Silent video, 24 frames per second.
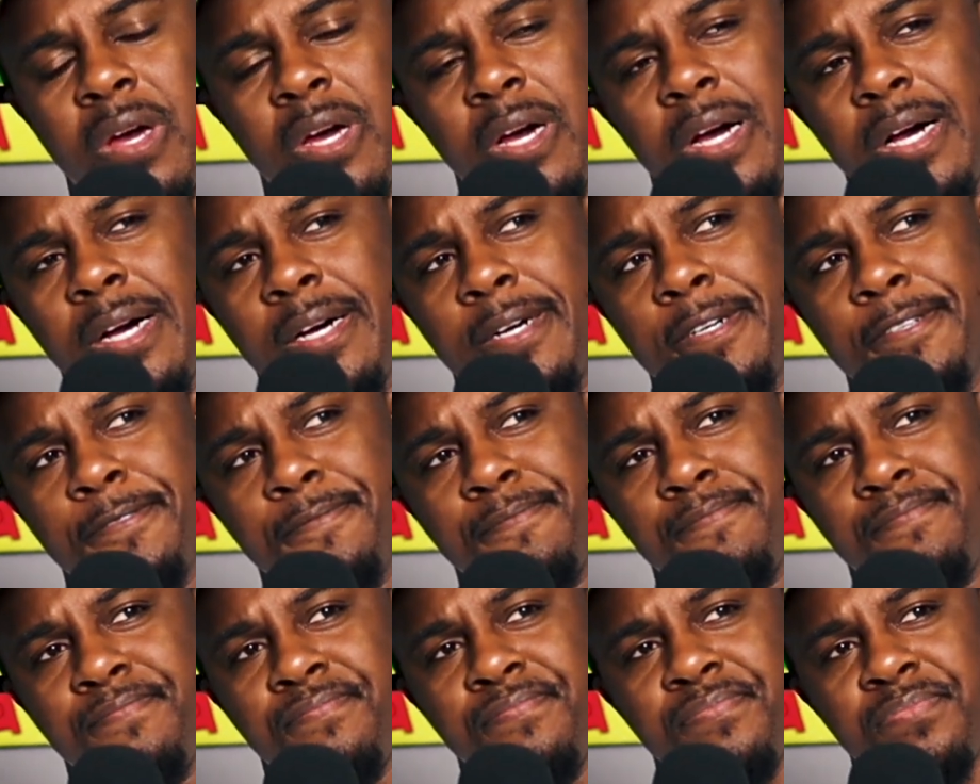
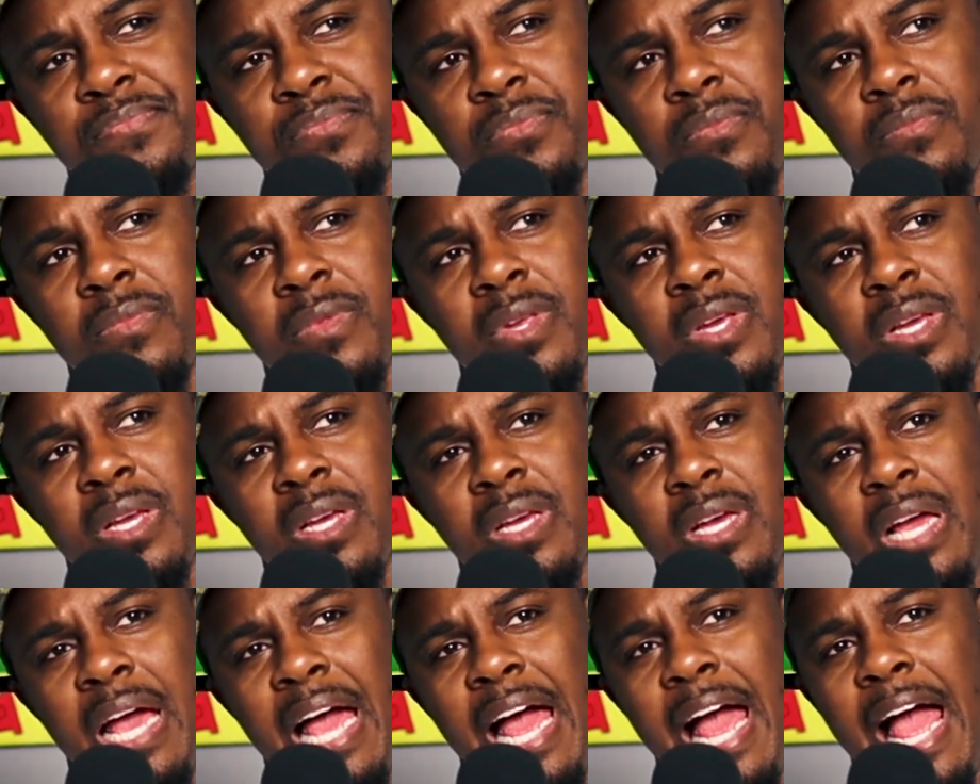Um,
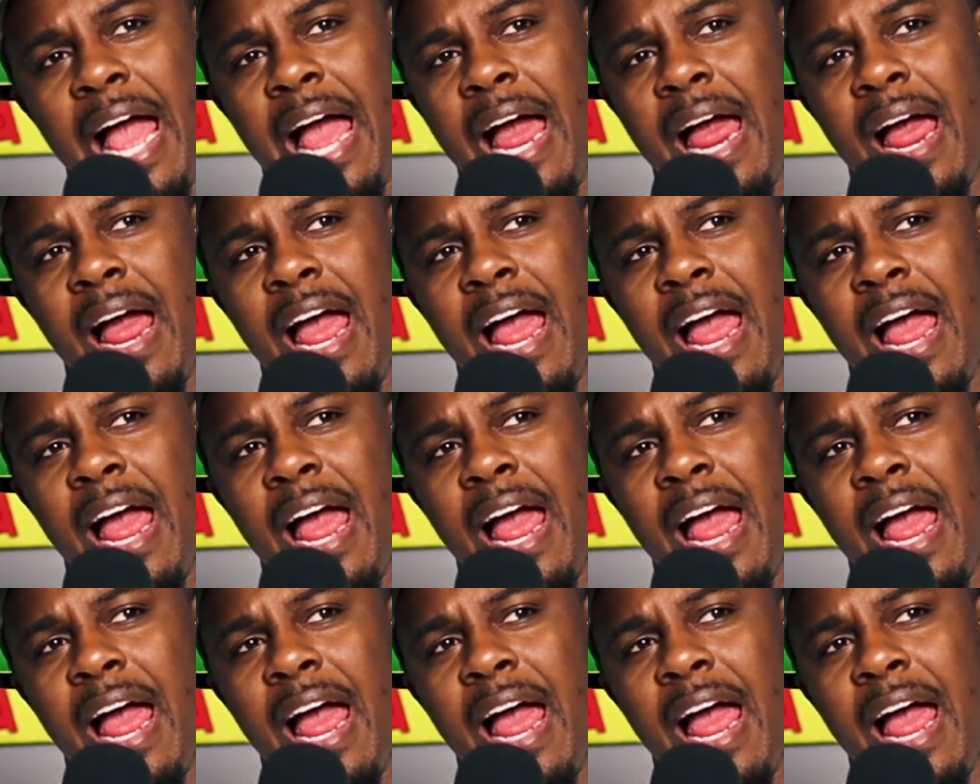I,